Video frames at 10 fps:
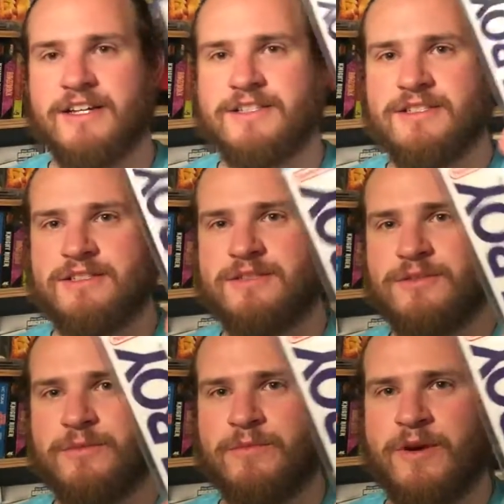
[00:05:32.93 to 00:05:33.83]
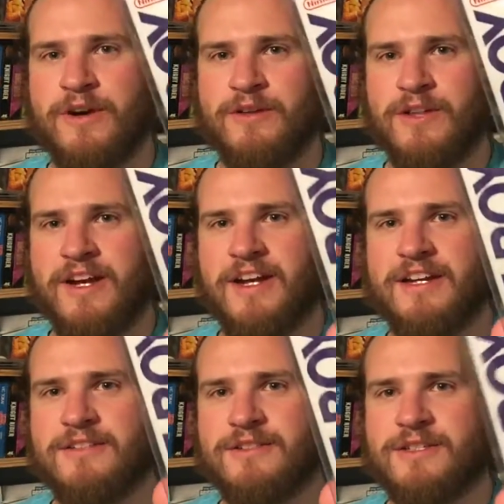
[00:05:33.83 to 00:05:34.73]
Super Mario
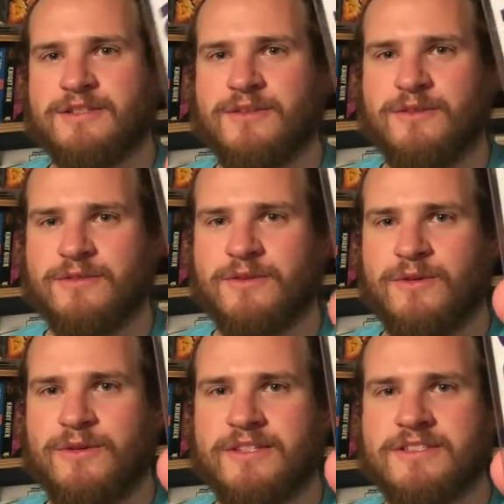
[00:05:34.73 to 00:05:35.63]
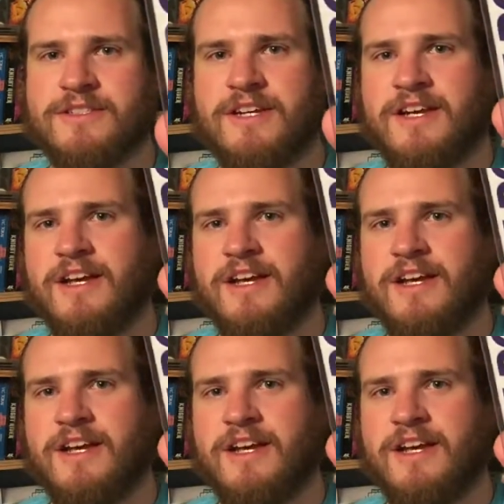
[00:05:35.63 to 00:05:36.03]
Land 6 Golden Coins.